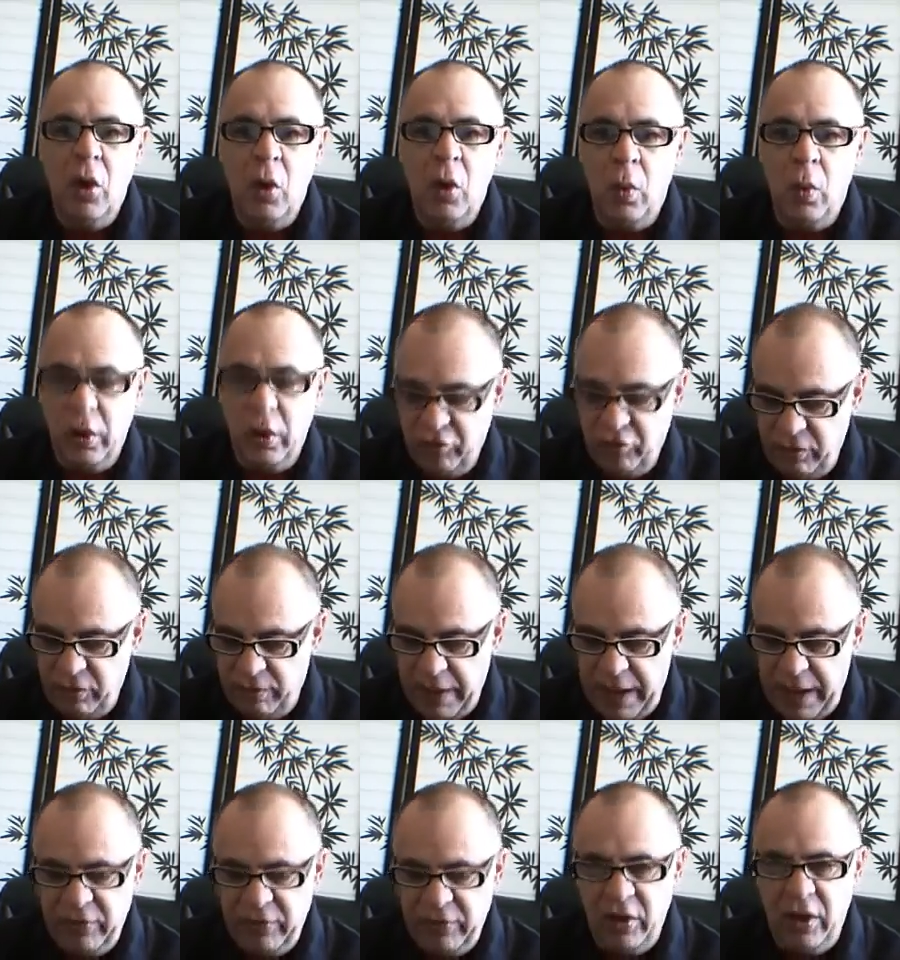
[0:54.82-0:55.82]
Once you're
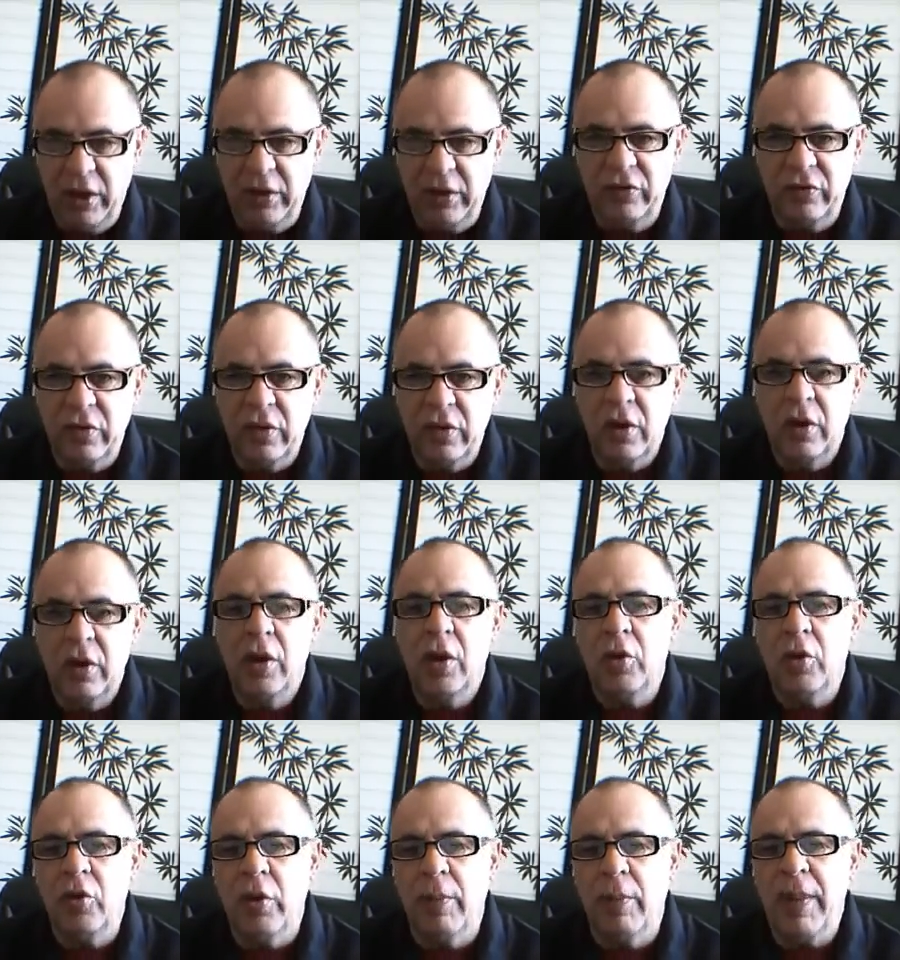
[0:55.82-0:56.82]
baptized,
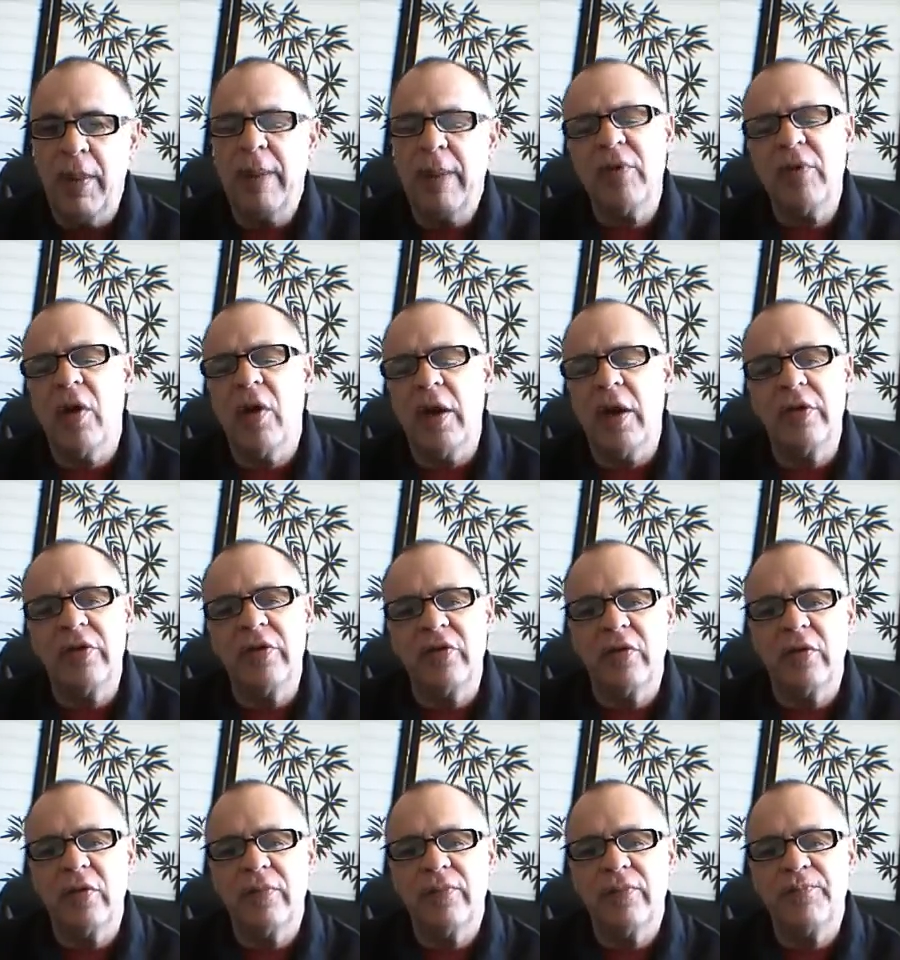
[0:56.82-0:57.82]
you're baptized
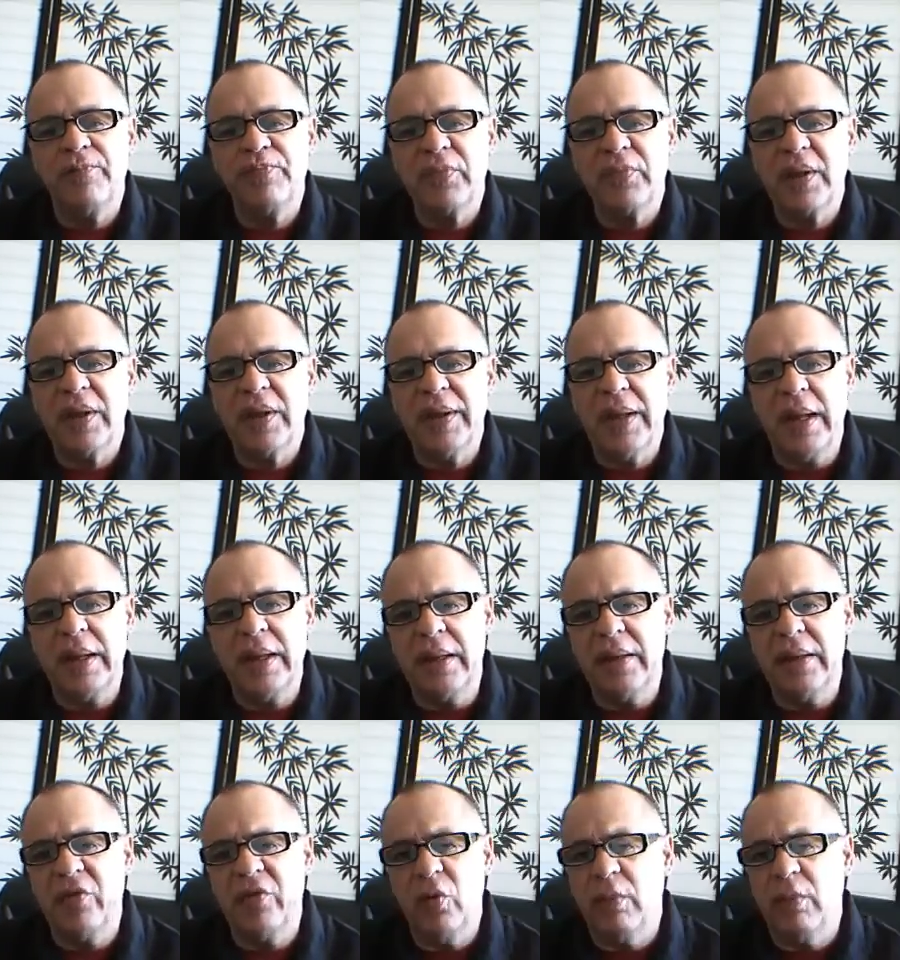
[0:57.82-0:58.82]
not
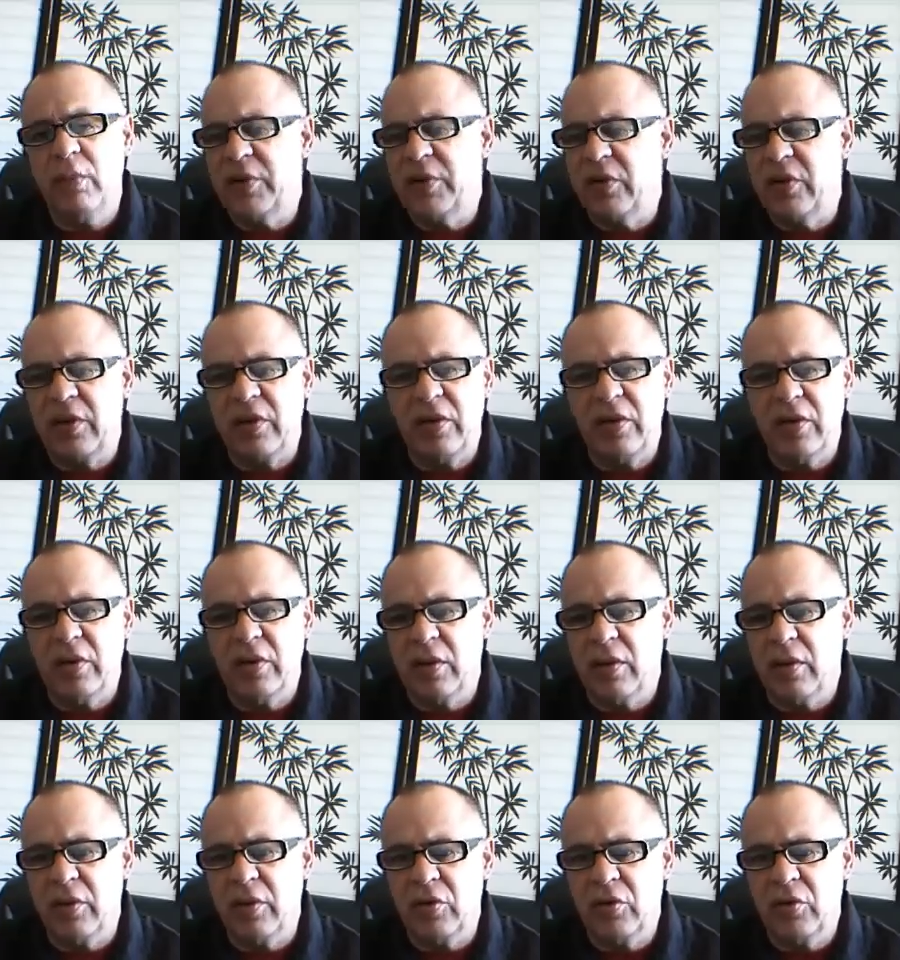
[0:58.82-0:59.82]
into a
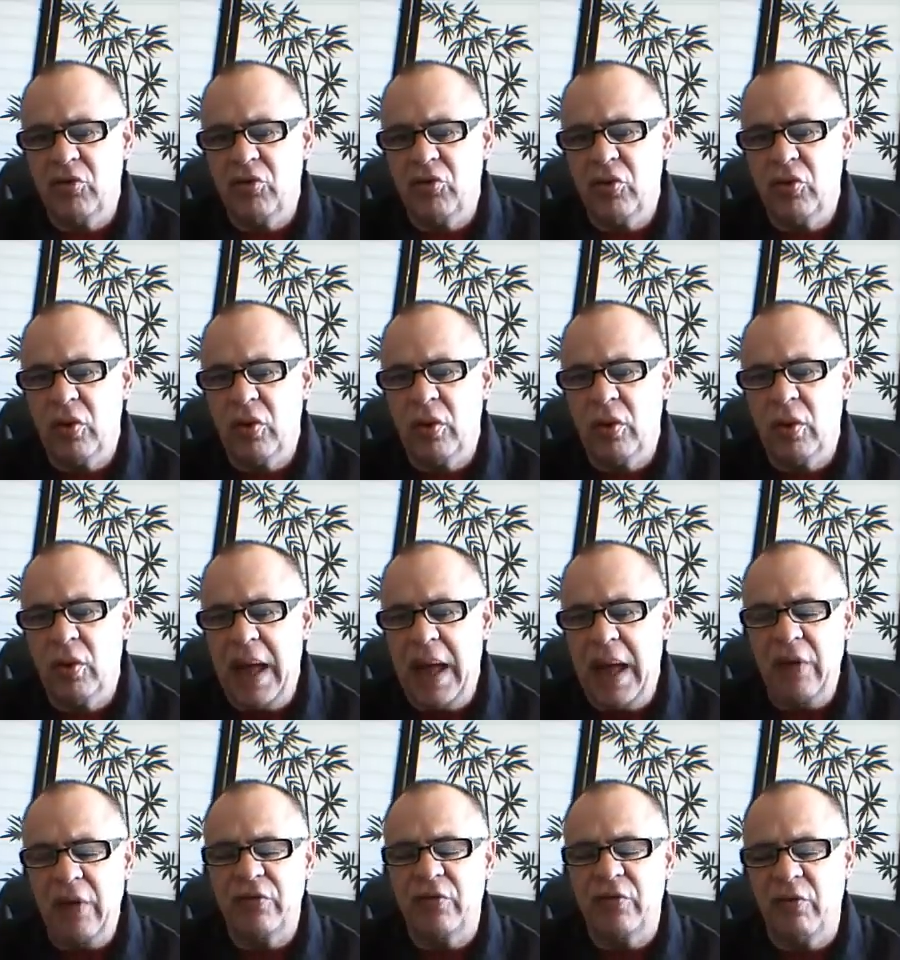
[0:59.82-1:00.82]
particular
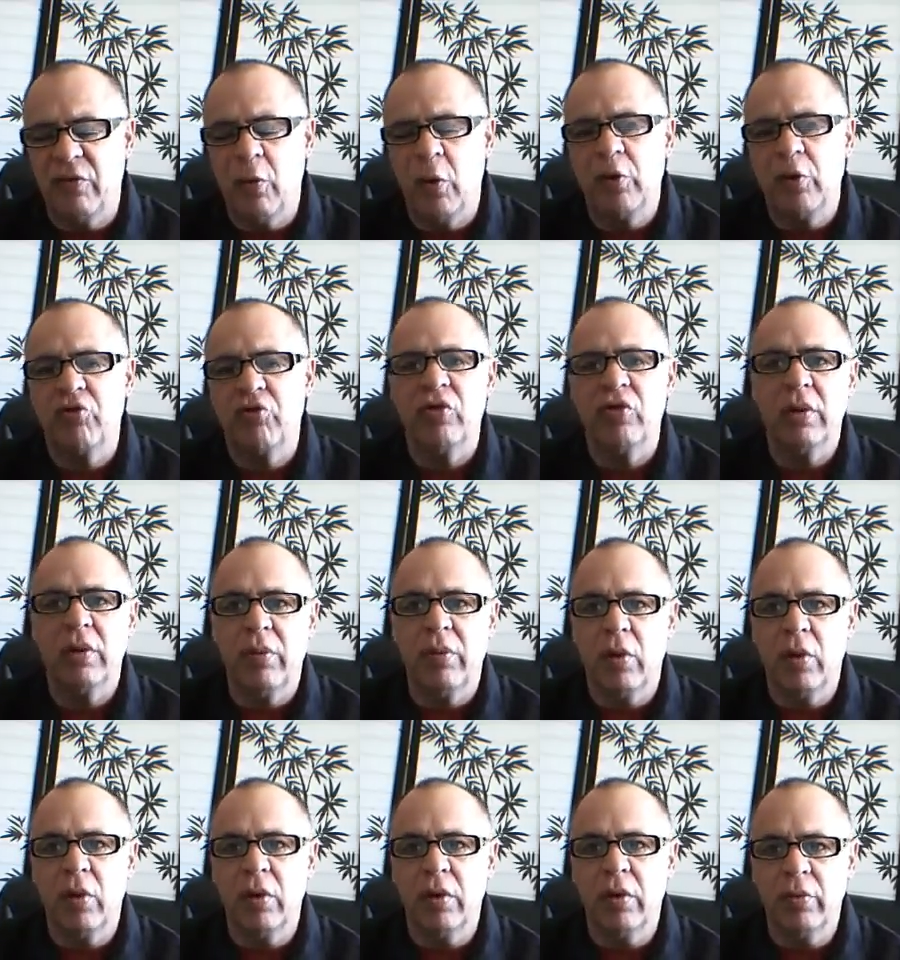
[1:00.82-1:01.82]
house of worship
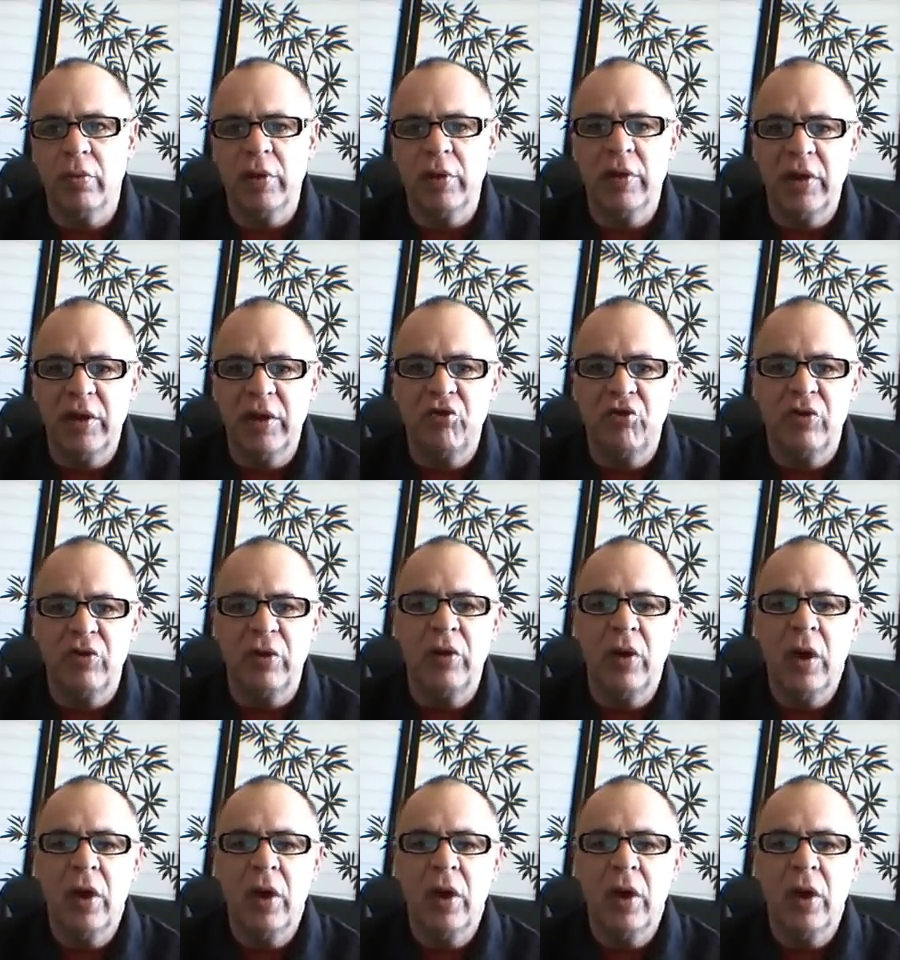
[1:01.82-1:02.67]
or a religion.